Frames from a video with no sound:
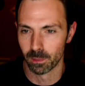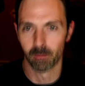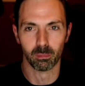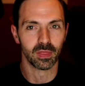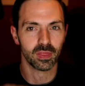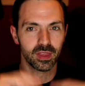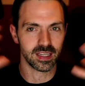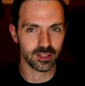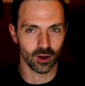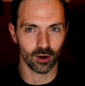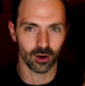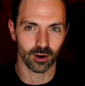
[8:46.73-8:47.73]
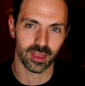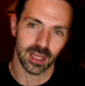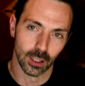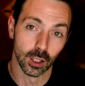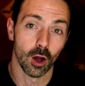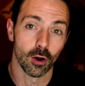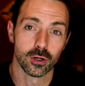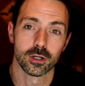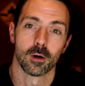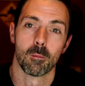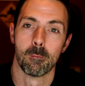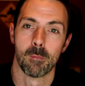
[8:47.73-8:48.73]
but these are the
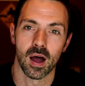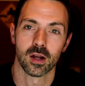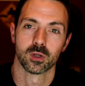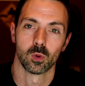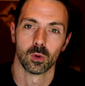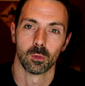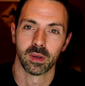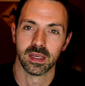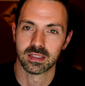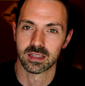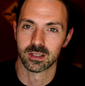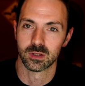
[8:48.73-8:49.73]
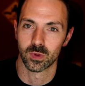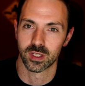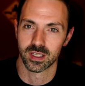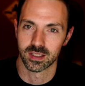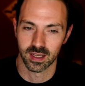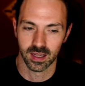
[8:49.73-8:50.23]
larger module pieces which is